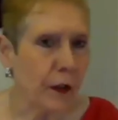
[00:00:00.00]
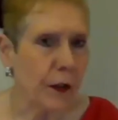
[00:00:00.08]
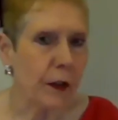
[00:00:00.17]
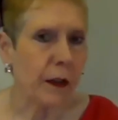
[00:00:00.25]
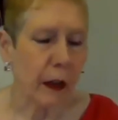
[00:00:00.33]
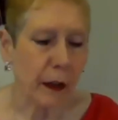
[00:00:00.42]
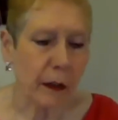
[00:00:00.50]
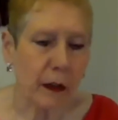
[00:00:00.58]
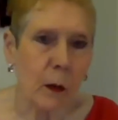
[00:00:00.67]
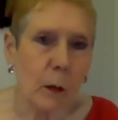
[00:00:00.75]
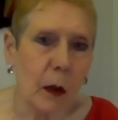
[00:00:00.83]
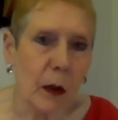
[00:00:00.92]
to that, there
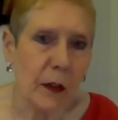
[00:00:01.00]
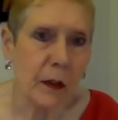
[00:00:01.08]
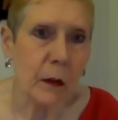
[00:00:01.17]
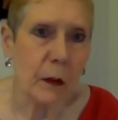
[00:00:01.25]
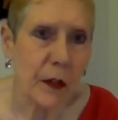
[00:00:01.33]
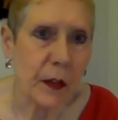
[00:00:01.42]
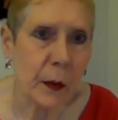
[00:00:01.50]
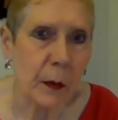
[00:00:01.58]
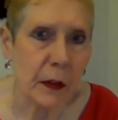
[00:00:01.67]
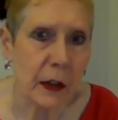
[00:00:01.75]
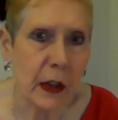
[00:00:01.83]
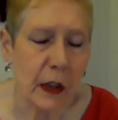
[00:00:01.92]
was also
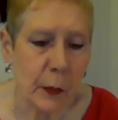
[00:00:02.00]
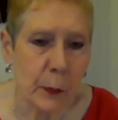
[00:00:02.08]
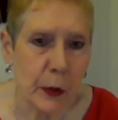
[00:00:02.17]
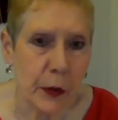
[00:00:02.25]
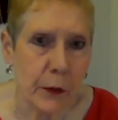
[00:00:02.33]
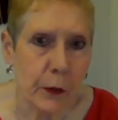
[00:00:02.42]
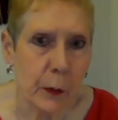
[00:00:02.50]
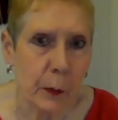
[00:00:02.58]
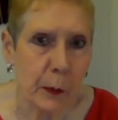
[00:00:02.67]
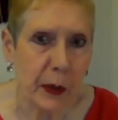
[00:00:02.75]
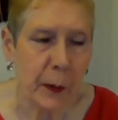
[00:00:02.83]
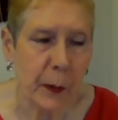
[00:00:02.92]
an element
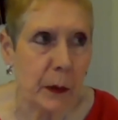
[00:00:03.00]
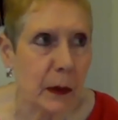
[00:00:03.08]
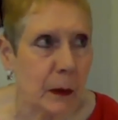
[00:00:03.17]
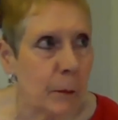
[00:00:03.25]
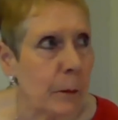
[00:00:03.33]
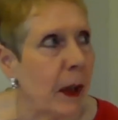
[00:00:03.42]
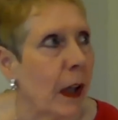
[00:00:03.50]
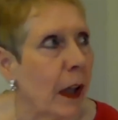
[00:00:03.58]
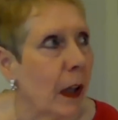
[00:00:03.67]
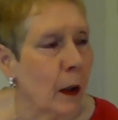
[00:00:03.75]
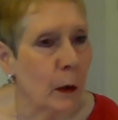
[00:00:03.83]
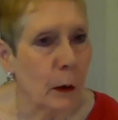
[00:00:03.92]
from people
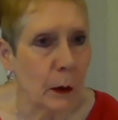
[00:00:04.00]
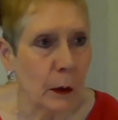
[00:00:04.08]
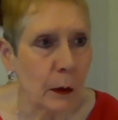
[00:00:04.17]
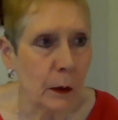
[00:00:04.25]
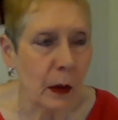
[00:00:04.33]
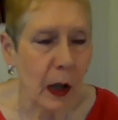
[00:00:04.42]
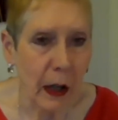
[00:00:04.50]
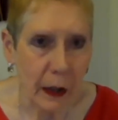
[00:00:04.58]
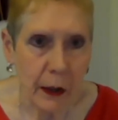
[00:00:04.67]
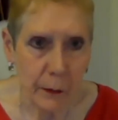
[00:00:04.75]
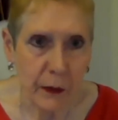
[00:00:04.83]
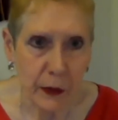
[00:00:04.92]
who I
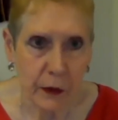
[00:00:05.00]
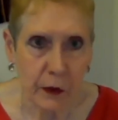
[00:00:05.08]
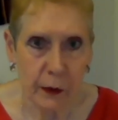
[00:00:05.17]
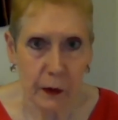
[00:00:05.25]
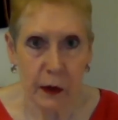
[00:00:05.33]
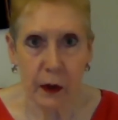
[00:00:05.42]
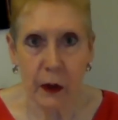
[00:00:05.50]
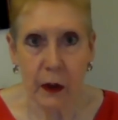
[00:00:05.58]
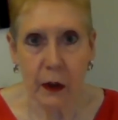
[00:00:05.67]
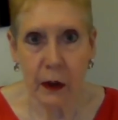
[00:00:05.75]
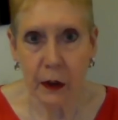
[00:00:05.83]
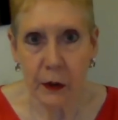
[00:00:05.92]
have in,
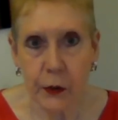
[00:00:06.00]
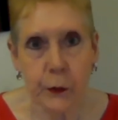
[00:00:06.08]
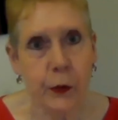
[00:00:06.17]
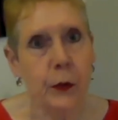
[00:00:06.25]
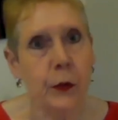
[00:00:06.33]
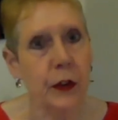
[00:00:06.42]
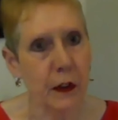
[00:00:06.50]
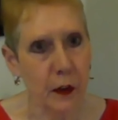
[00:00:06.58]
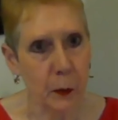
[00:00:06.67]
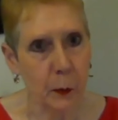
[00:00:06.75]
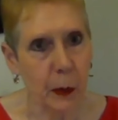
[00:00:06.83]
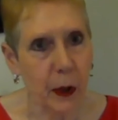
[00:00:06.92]
uh, interviewed in
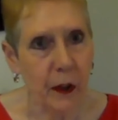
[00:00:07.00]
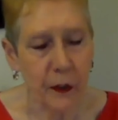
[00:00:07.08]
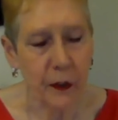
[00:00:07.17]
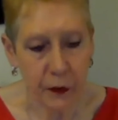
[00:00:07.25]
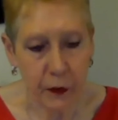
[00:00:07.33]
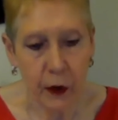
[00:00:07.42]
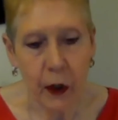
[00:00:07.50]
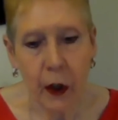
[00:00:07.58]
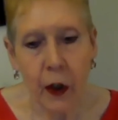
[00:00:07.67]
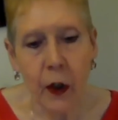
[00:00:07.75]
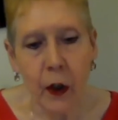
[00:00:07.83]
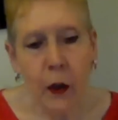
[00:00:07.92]
the past,
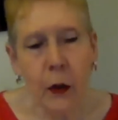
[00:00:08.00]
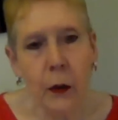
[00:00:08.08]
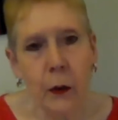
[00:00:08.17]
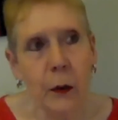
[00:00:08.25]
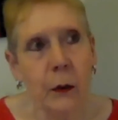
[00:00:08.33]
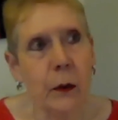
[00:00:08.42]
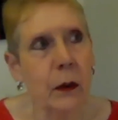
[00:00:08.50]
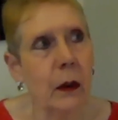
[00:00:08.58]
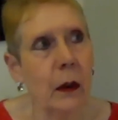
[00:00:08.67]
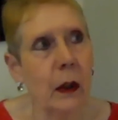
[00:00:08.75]
who,